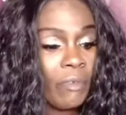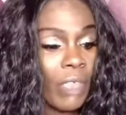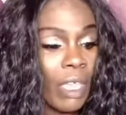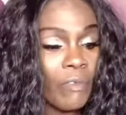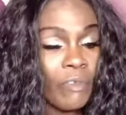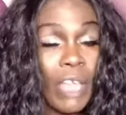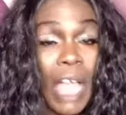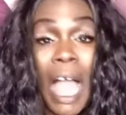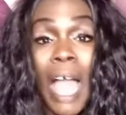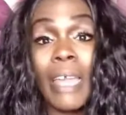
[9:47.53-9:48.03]

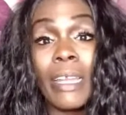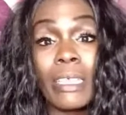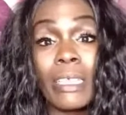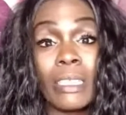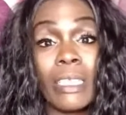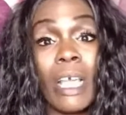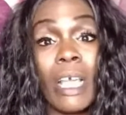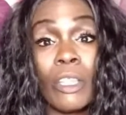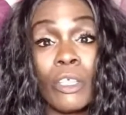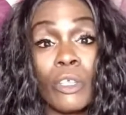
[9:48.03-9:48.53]
If God
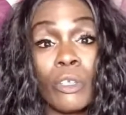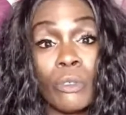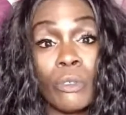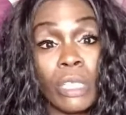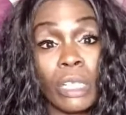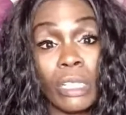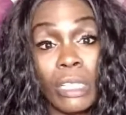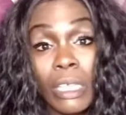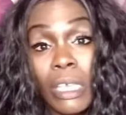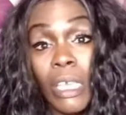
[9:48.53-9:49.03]
is telling you
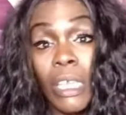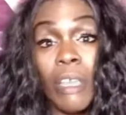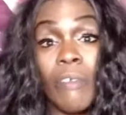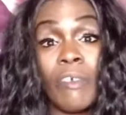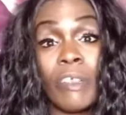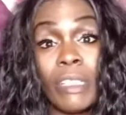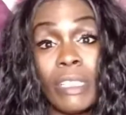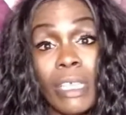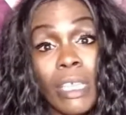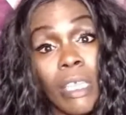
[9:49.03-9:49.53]
to
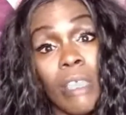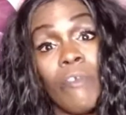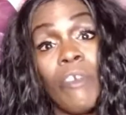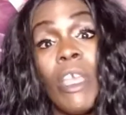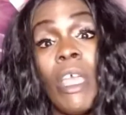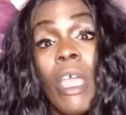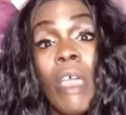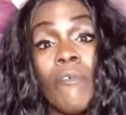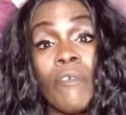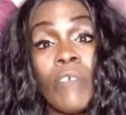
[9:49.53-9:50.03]
leave, leave.
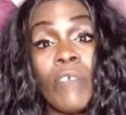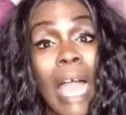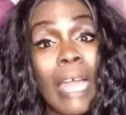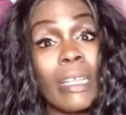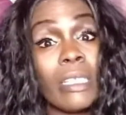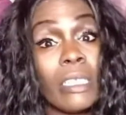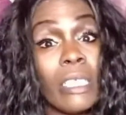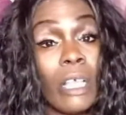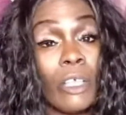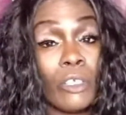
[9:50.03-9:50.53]
If
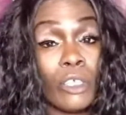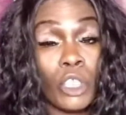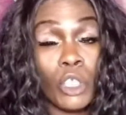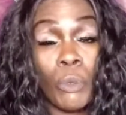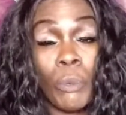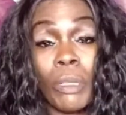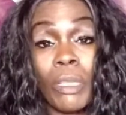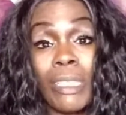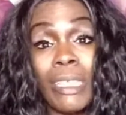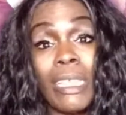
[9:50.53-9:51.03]
God is telling you
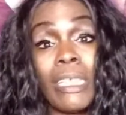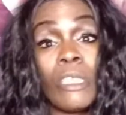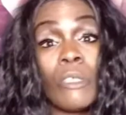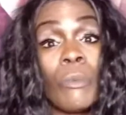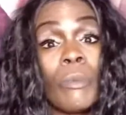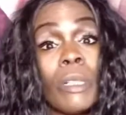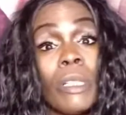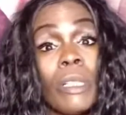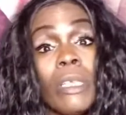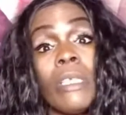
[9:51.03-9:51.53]
to
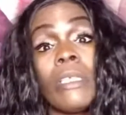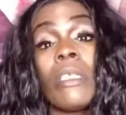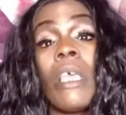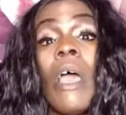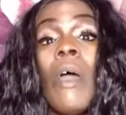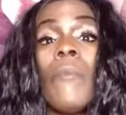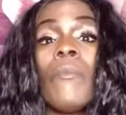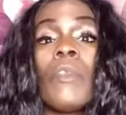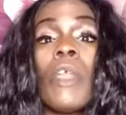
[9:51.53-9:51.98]
release, release.